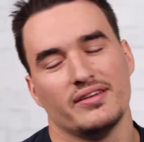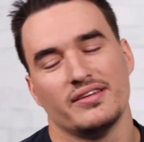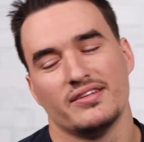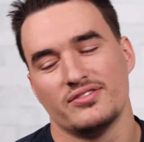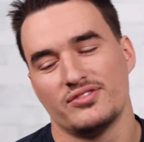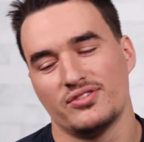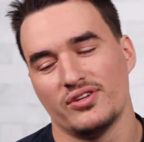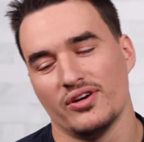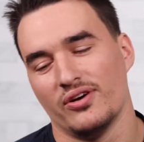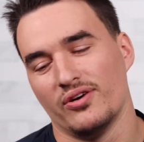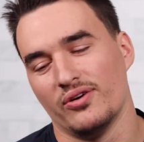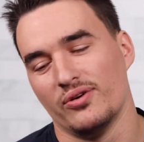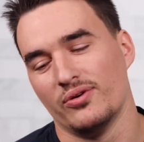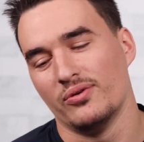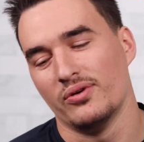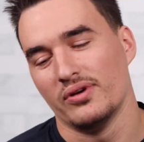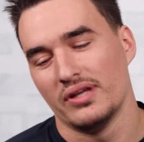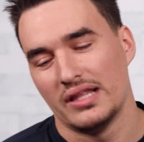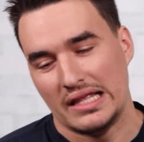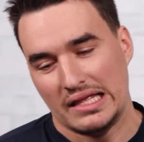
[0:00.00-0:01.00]

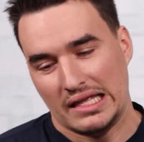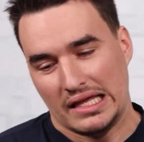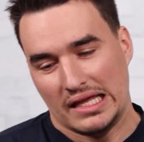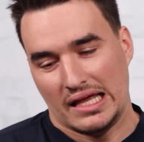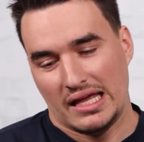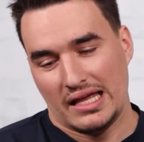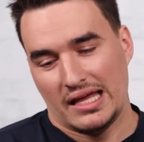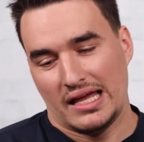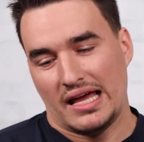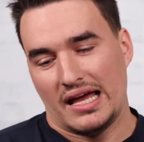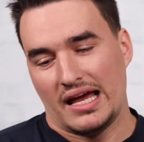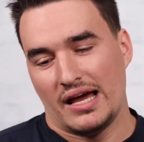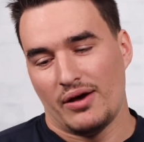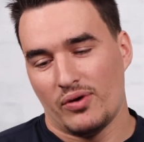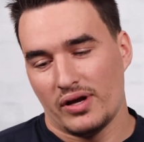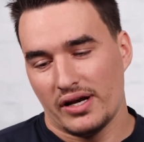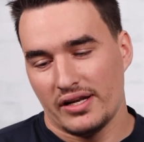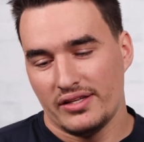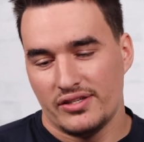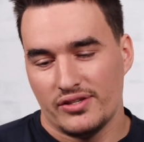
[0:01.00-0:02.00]
So I
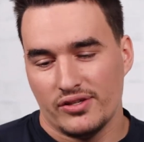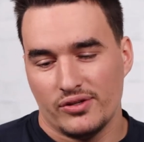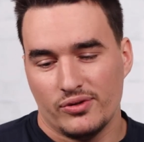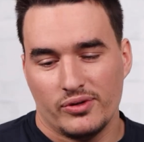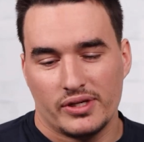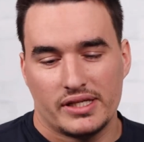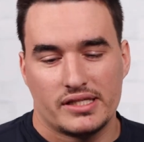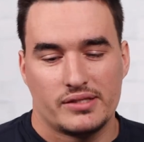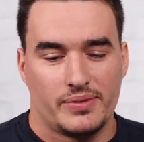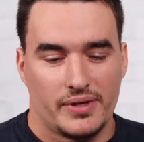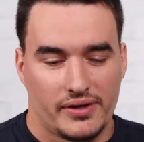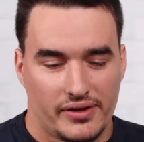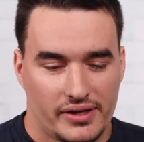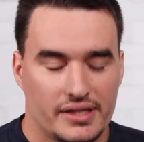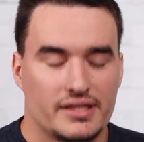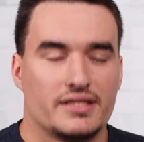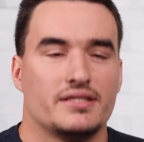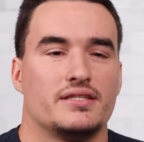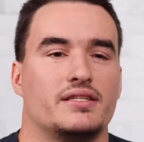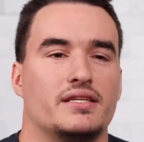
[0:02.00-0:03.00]
wanted to
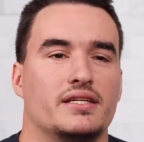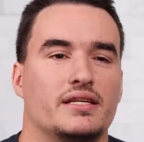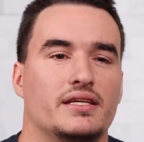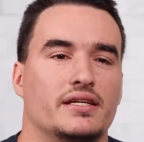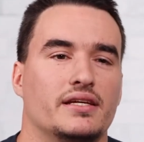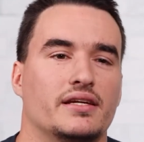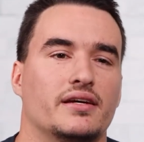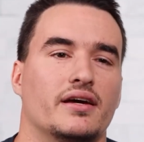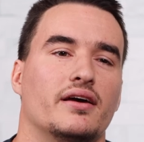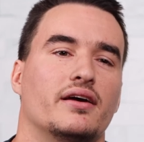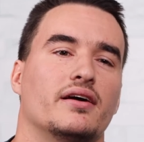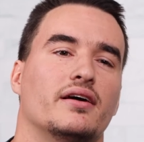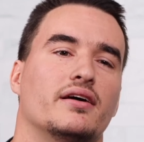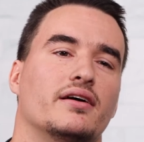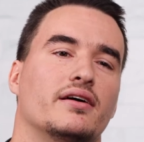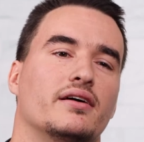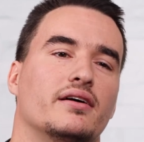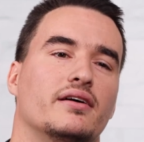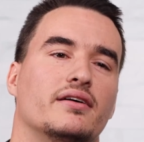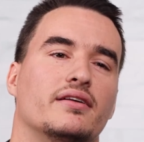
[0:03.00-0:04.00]
experience the
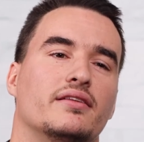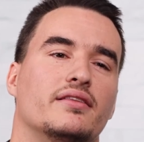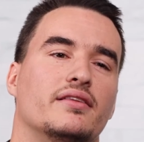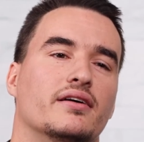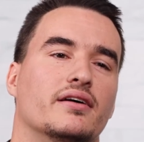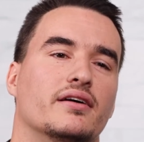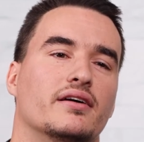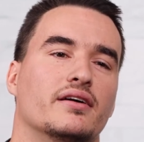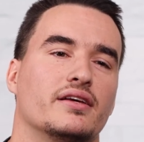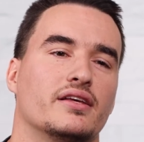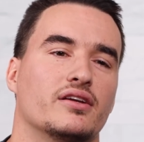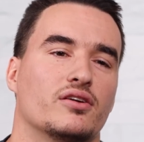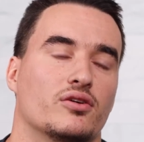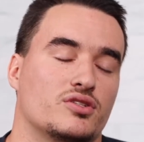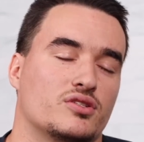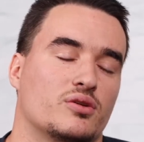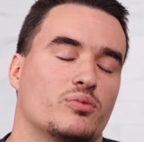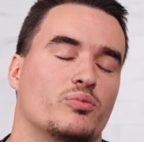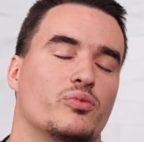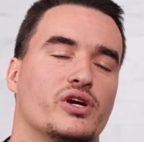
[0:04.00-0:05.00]
you know,
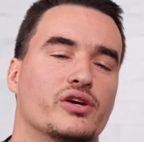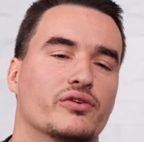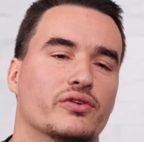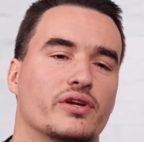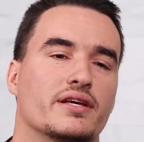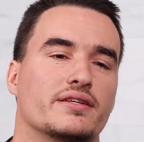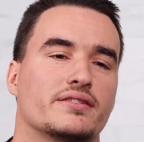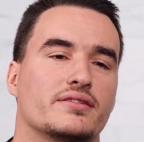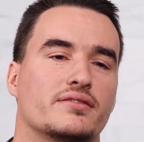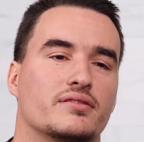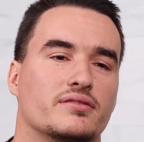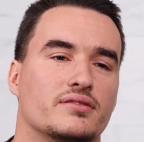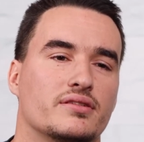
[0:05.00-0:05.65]
some realness.